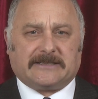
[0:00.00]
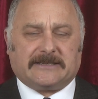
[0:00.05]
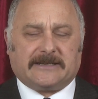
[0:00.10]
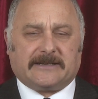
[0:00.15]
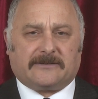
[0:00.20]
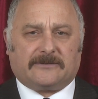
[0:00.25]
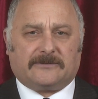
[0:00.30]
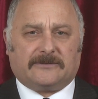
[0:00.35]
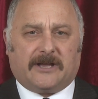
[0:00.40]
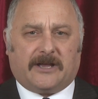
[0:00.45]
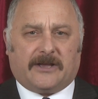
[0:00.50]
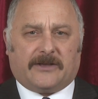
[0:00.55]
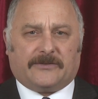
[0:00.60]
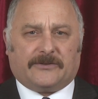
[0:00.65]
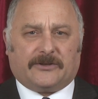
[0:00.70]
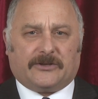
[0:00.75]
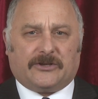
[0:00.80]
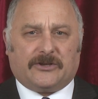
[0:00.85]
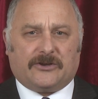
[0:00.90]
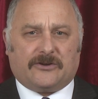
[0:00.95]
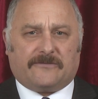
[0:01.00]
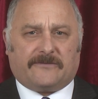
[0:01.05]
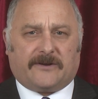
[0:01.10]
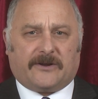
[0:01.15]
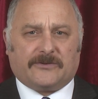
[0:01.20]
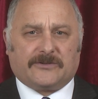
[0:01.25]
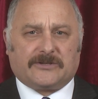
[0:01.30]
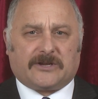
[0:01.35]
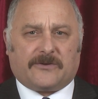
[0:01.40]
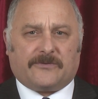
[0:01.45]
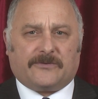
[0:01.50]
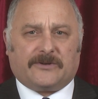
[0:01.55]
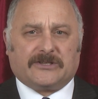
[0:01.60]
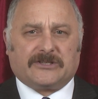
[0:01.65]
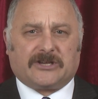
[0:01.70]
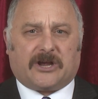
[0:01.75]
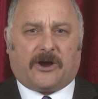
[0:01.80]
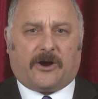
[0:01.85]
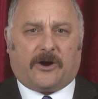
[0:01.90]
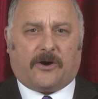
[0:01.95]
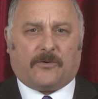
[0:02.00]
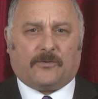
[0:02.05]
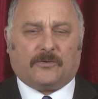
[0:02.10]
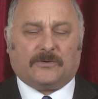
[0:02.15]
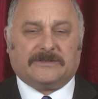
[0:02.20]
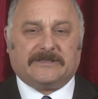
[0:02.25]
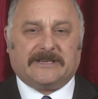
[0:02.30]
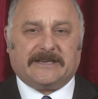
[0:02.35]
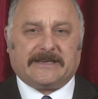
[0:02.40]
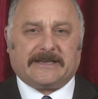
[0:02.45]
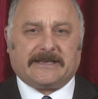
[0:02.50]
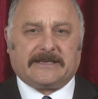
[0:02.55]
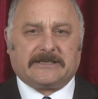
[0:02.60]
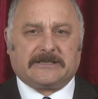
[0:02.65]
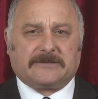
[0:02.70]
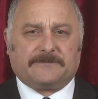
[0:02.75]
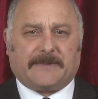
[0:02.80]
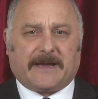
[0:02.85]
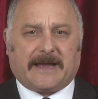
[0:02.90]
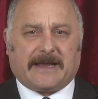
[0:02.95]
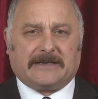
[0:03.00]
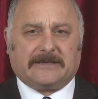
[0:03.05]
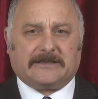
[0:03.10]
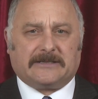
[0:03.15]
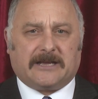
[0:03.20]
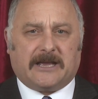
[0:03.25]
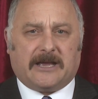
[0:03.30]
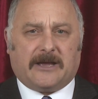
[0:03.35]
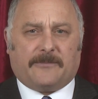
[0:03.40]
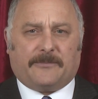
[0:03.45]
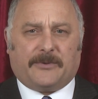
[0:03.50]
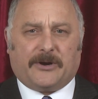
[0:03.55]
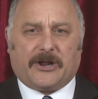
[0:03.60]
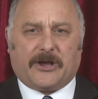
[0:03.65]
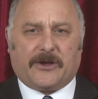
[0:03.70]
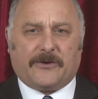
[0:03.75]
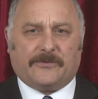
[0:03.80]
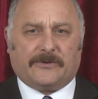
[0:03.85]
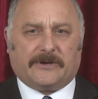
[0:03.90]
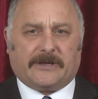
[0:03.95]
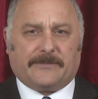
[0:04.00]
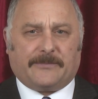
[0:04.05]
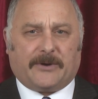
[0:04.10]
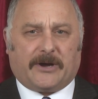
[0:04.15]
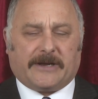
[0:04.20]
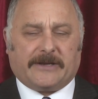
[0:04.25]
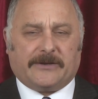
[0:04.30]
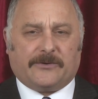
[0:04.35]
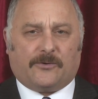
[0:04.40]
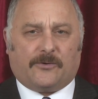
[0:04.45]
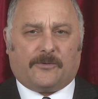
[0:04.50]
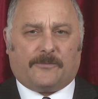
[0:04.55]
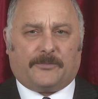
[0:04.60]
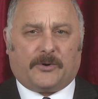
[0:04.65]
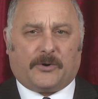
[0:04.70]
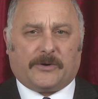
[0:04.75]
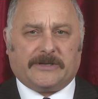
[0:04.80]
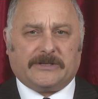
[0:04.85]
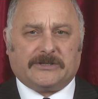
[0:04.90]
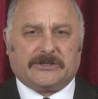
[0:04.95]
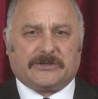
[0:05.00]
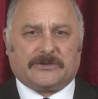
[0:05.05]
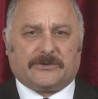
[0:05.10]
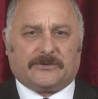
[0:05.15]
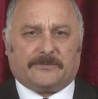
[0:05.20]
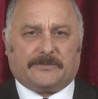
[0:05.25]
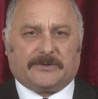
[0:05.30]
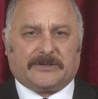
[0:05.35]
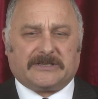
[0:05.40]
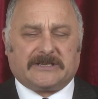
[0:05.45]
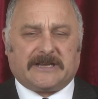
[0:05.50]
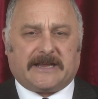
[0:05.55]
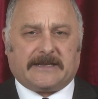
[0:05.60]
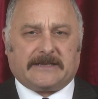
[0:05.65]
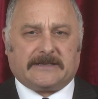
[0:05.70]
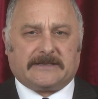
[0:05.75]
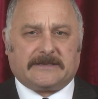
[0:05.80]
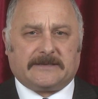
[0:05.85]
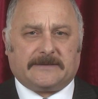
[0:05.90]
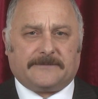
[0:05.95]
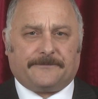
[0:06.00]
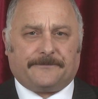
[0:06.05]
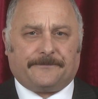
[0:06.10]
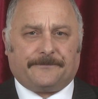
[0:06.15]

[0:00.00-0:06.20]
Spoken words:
a little, the Eurozone as a whole did expand, but only by 0.2%.